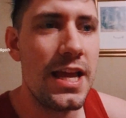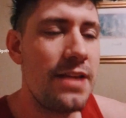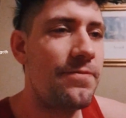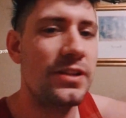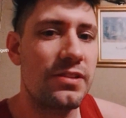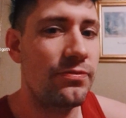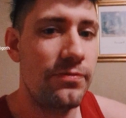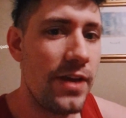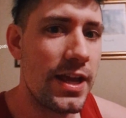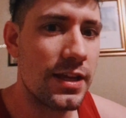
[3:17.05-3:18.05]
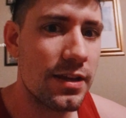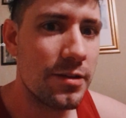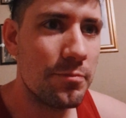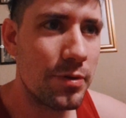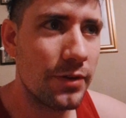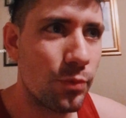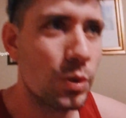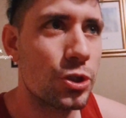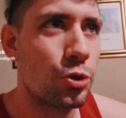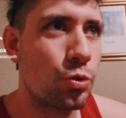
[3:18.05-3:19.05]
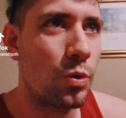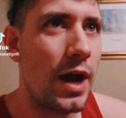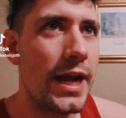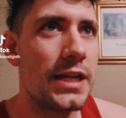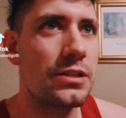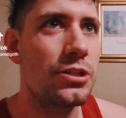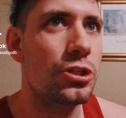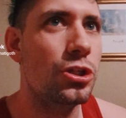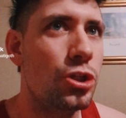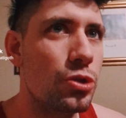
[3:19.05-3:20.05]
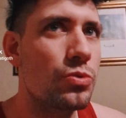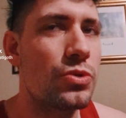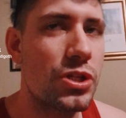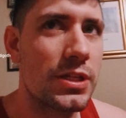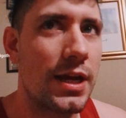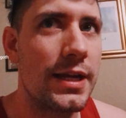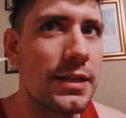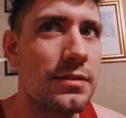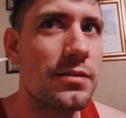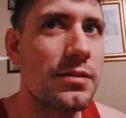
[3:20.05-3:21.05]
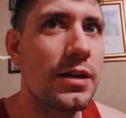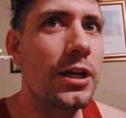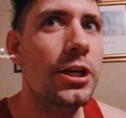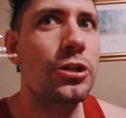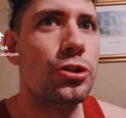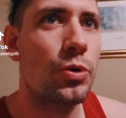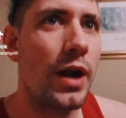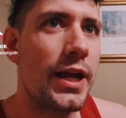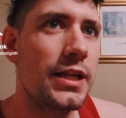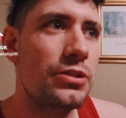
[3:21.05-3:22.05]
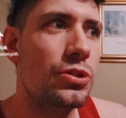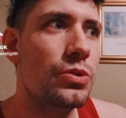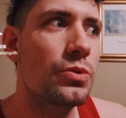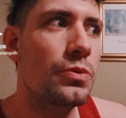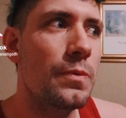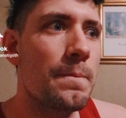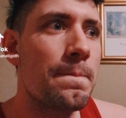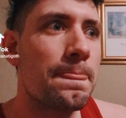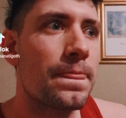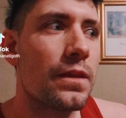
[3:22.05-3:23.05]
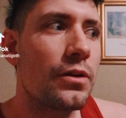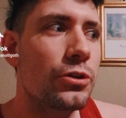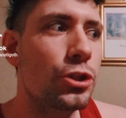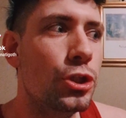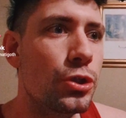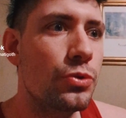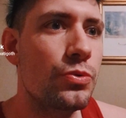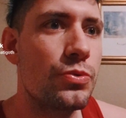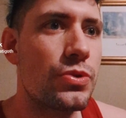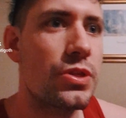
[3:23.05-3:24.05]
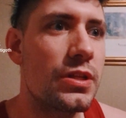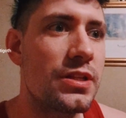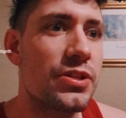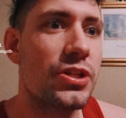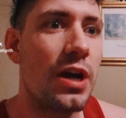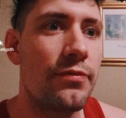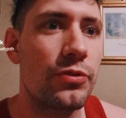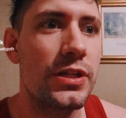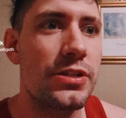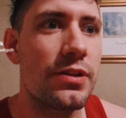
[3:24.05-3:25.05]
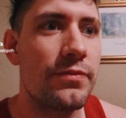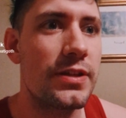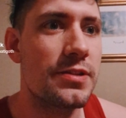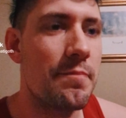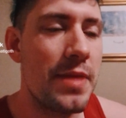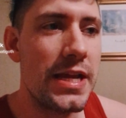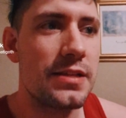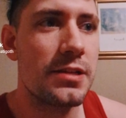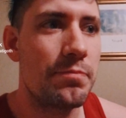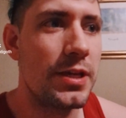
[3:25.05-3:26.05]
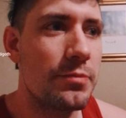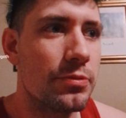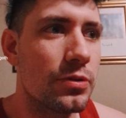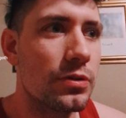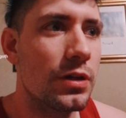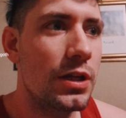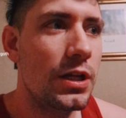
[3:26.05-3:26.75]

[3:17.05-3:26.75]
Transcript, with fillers: if it's fake. But if we're trying to use science, trying to use the discoveries of these amazing people